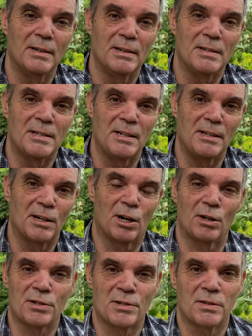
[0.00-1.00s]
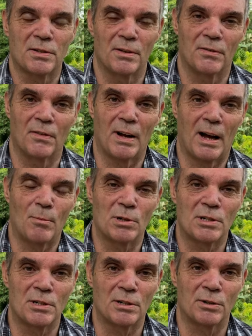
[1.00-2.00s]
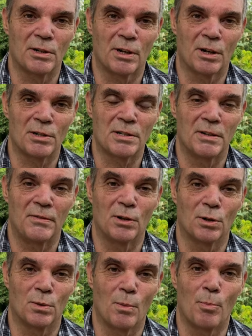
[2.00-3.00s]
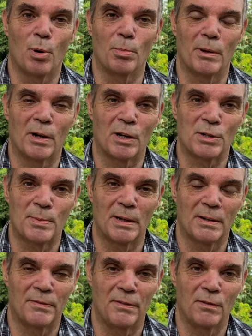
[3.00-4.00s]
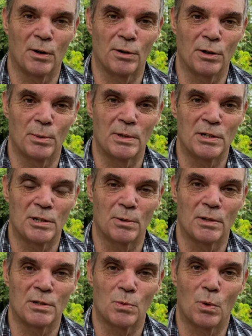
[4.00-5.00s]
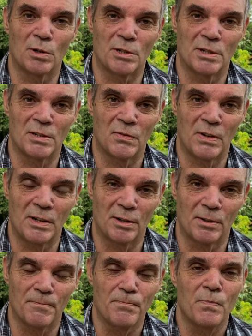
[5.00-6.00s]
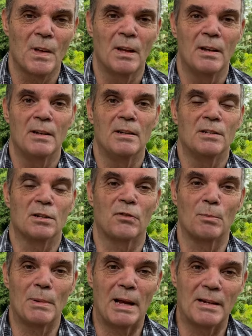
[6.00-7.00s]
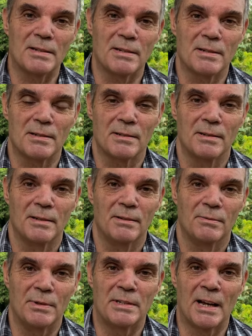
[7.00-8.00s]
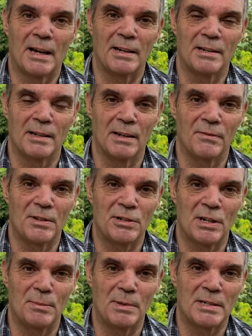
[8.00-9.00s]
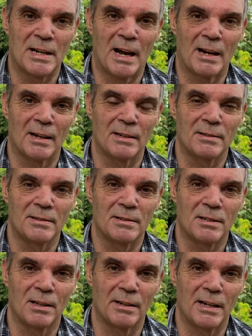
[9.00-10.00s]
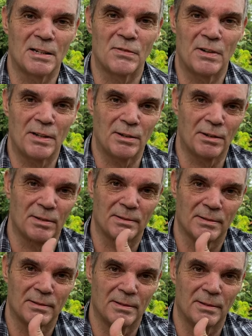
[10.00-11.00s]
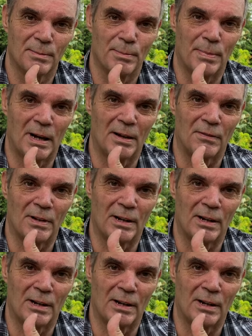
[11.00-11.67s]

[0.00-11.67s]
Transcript: see the costs of how much it's going to cost if you go to a public hospital, if you've got no insurance, watch this video. So from Les, Retired and Living the Dream in Thailand, till the next video, bye for